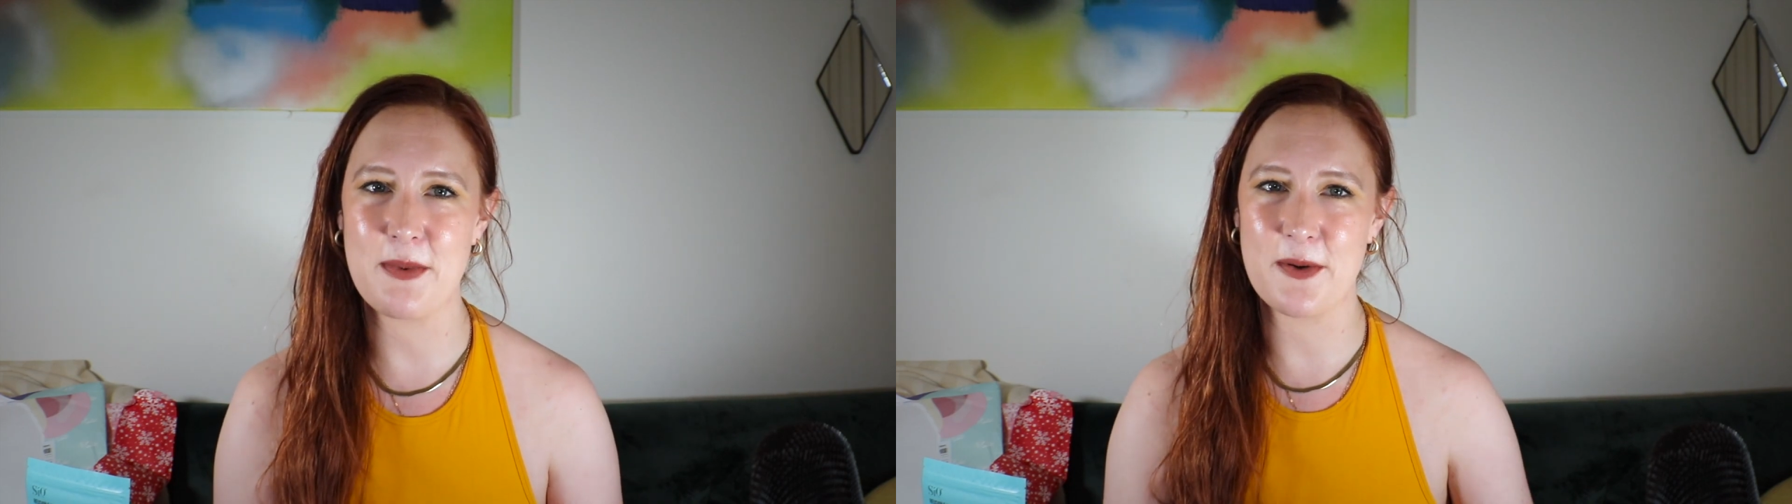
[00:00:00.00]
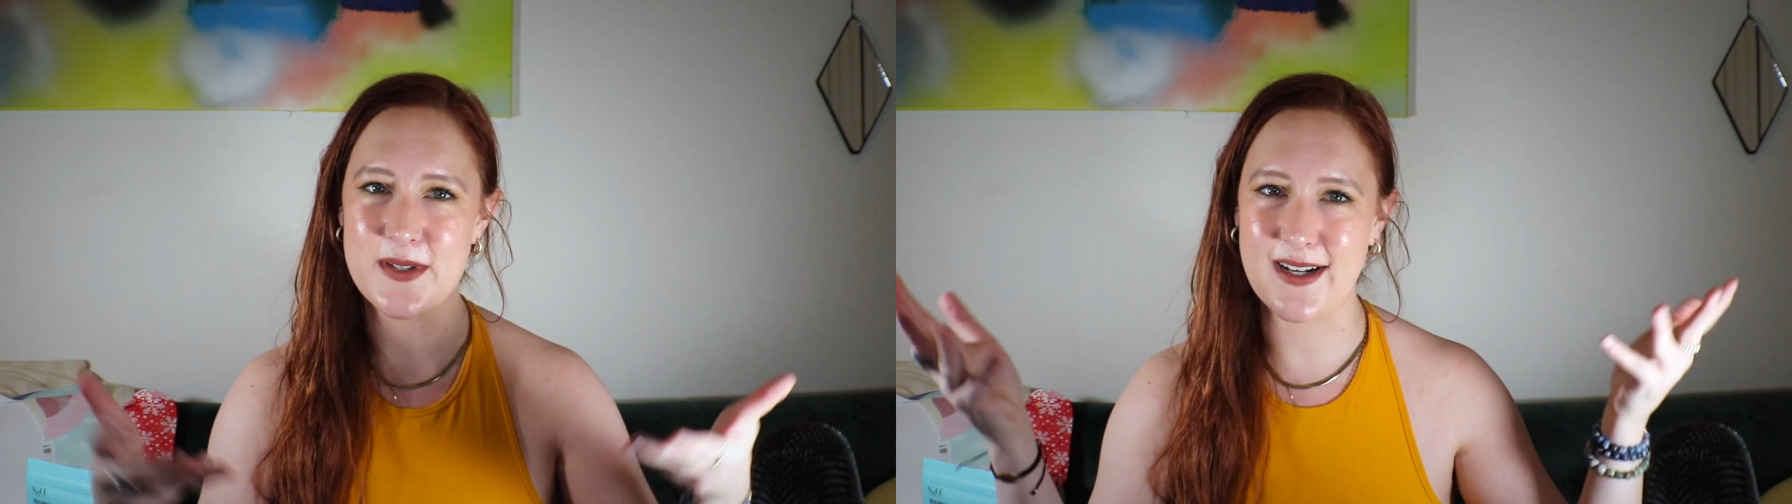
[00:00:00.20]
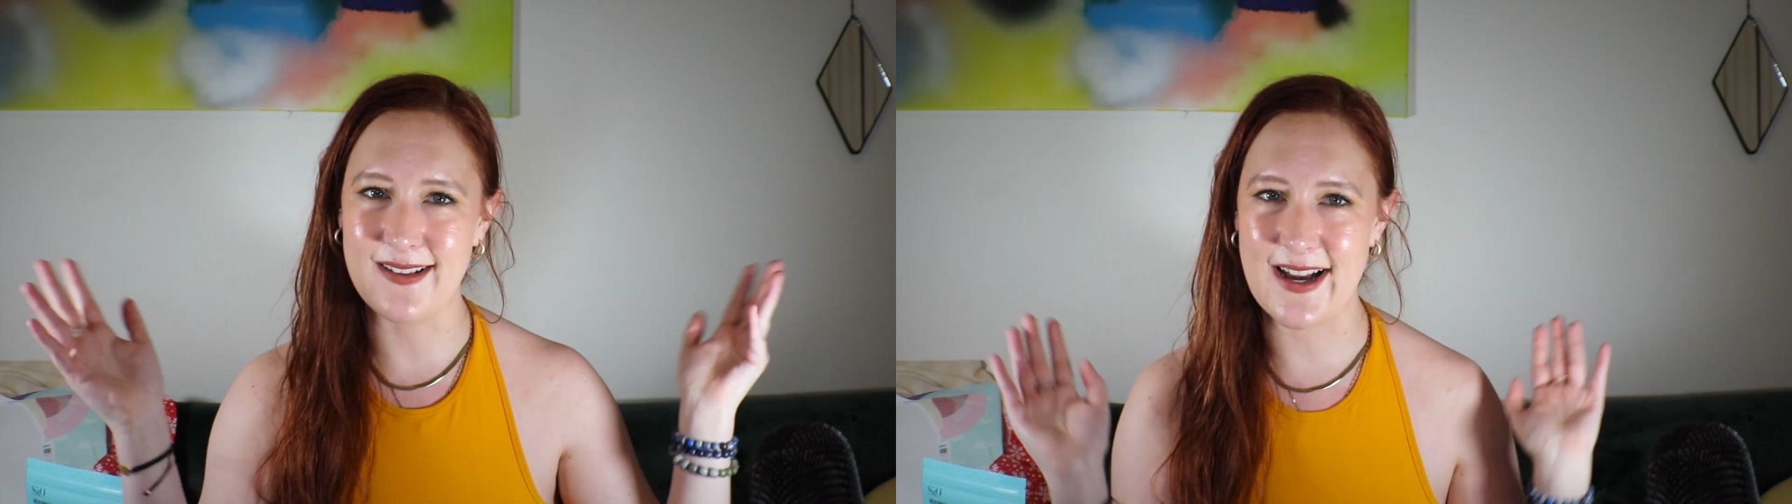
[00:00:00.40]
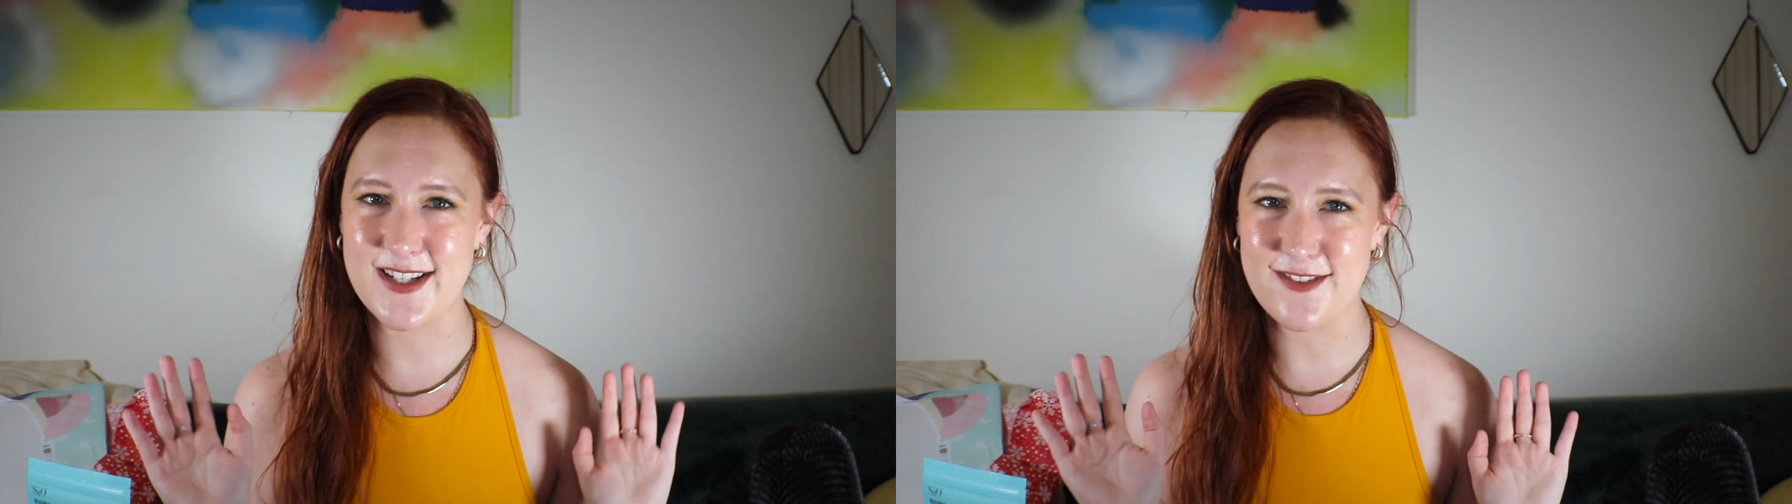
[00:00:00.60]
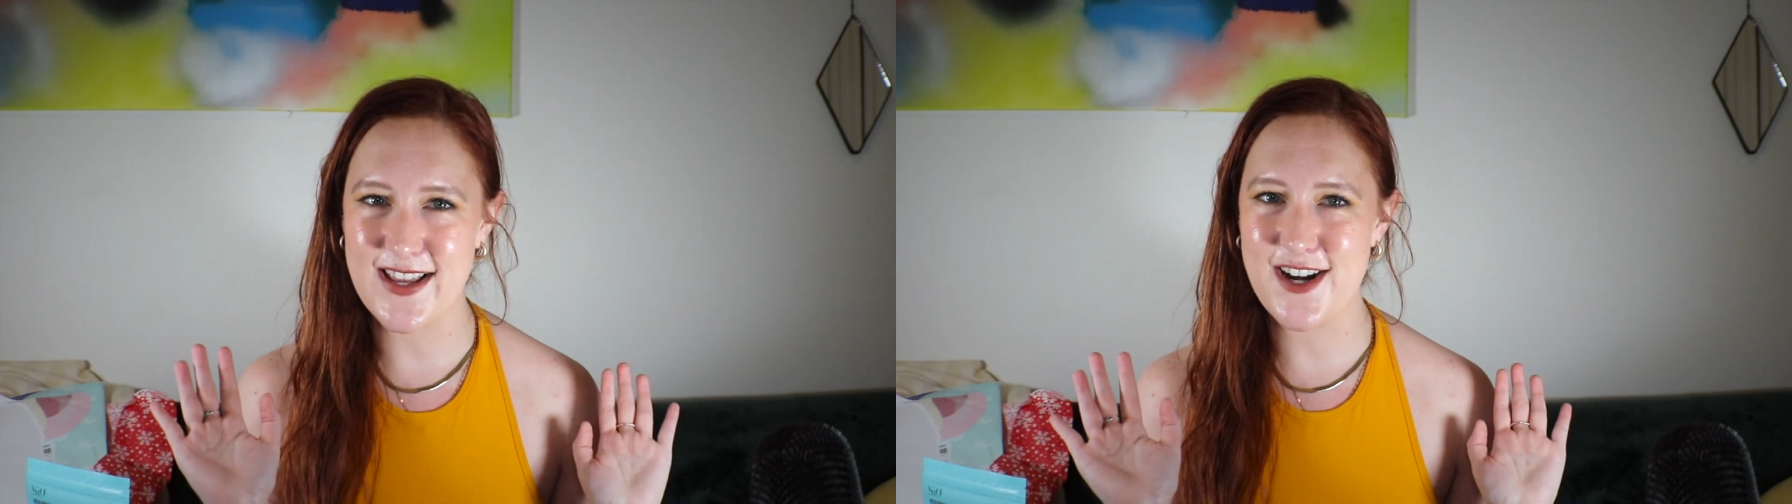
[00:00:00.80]
but it was a
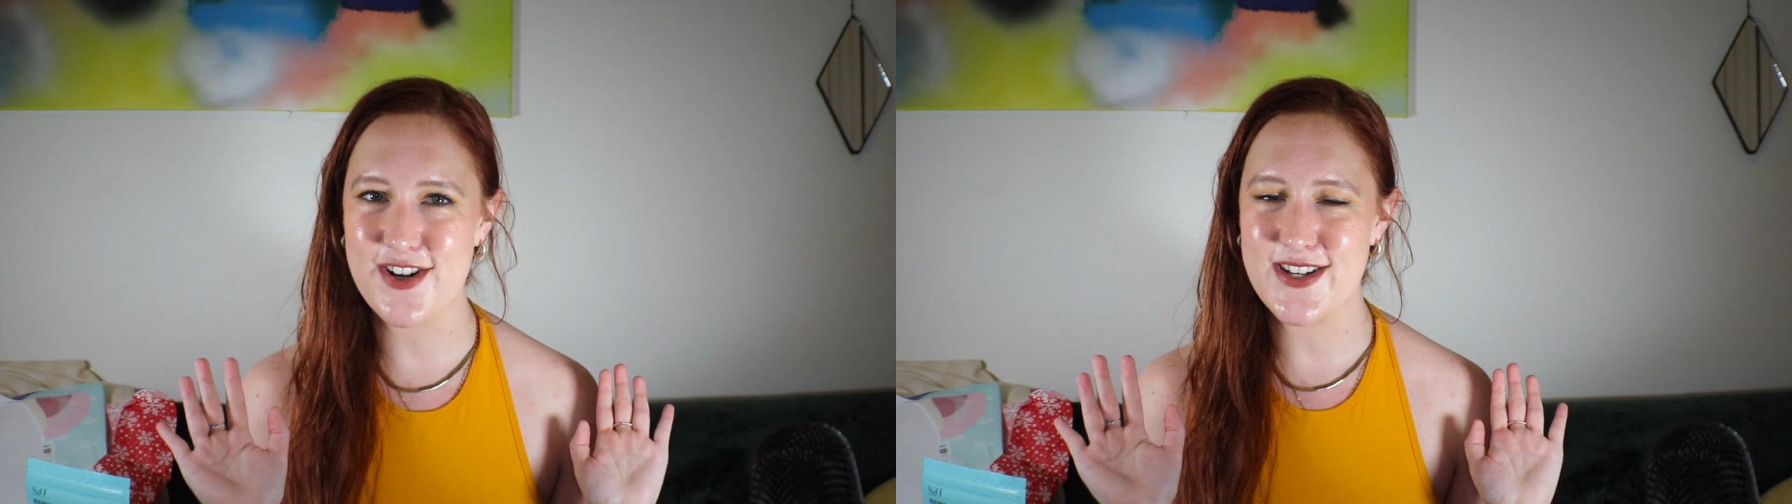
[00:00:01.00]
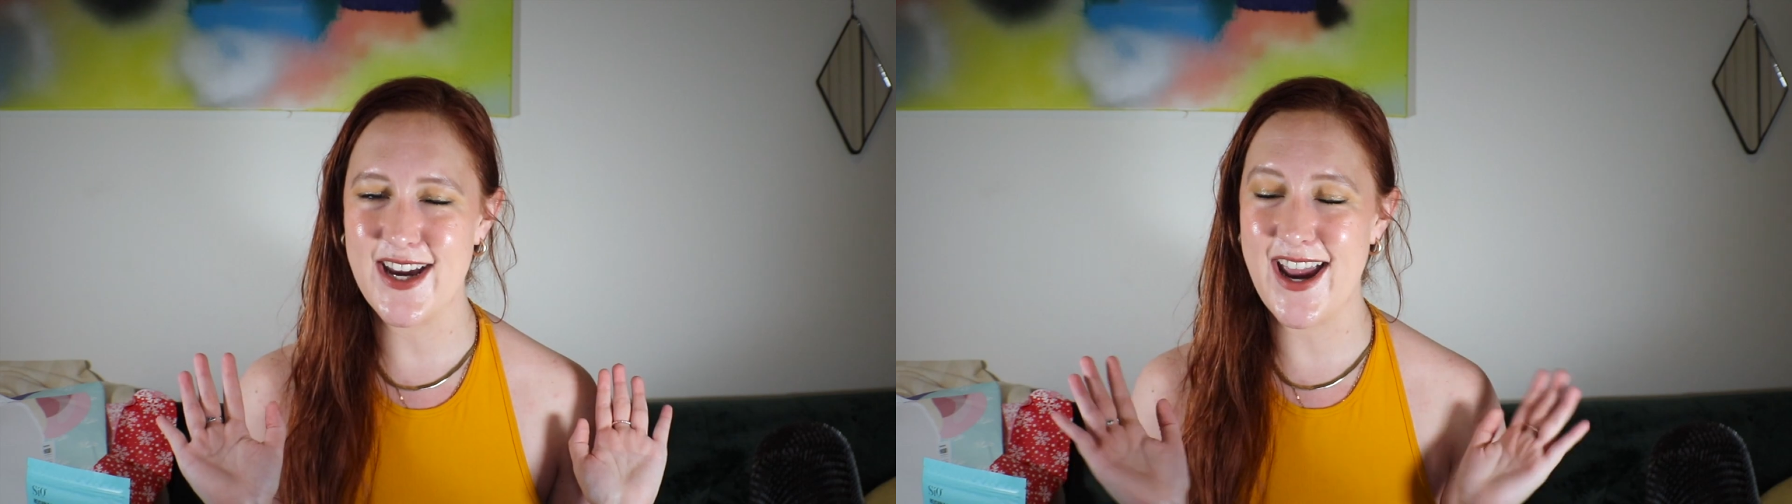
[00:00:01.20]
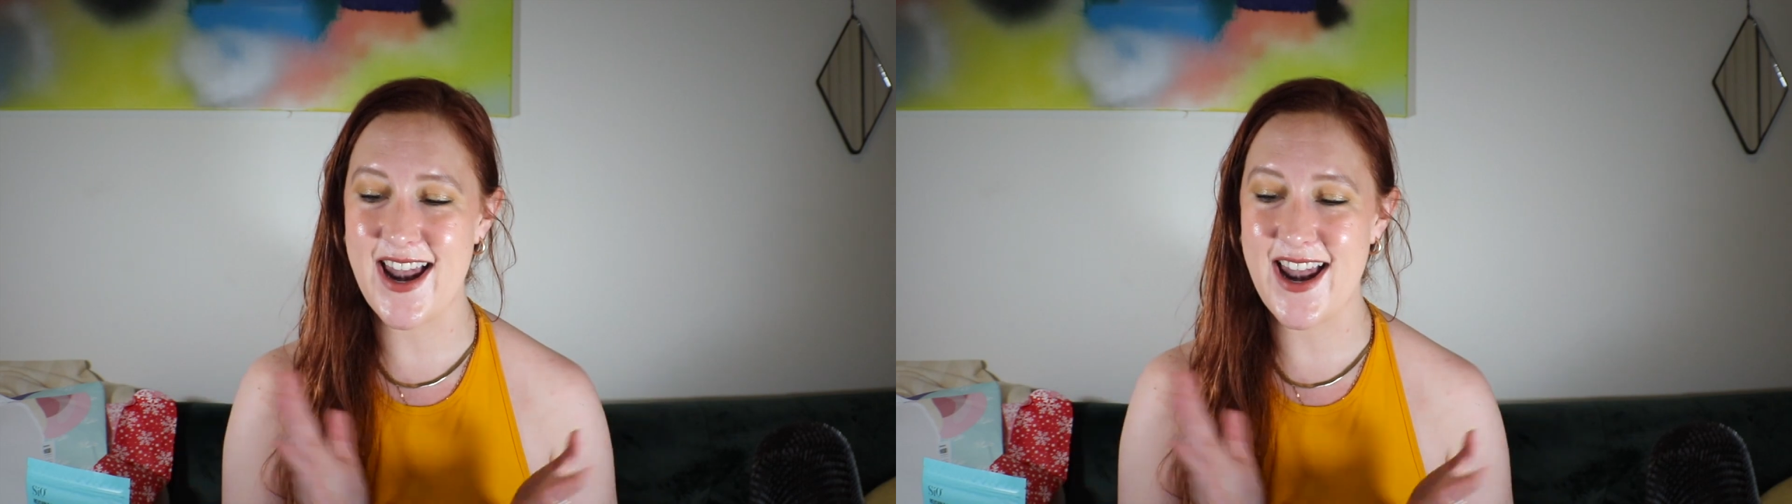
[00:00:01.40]
collective's energy,